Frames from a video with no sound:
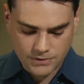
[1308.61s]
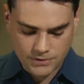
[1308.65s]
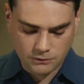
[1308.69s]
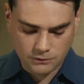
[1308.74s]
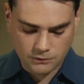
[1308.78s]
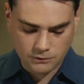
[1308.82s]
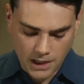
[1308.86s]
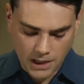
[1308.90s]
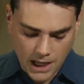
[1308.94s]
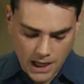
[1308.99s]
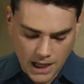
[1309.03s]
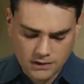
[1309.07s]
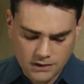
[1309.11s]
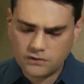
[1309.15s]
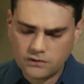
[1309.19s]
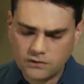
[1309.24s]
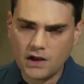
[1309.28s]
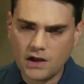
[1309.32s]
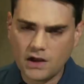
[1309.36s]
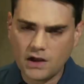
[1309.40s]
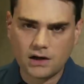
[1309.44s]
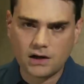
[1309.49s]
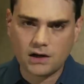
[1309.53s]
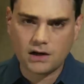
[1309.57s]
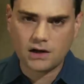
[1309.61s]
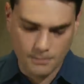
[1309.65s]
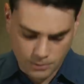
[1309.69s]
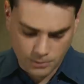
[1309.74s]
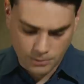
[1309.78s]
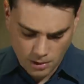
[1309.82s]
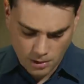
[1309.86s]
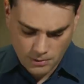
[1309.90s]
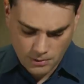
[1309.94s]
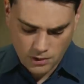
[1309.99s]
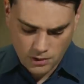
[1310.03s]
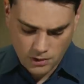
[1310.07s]
That's blinds dot com,
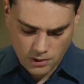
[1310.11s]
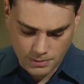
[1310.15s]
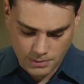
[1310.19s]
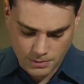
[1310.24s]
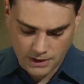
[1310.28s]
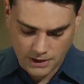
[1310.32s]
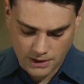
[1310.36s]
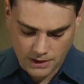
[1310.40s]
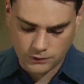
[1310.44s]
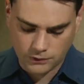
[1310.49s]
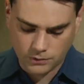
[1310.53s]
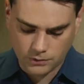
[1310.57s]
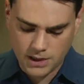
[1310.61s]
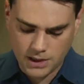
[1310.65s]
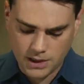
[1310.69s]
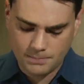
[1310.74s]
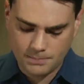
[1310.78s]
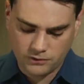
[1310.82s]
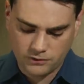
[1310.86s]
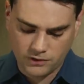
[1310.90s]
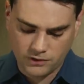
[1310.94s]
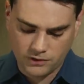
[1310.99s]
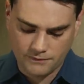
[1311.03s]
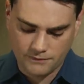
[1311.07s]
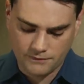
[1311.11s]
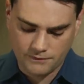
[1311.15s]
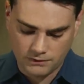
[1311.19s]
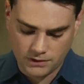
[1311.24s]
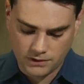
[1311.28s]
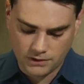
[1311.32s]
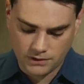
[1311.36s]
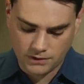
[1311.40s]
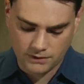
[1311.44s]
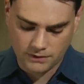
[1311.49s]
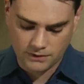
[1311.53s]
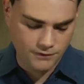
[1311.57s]
promo code Ben for twenty percent off
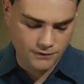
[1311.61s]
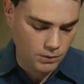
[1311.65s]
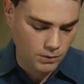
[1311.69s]
everything.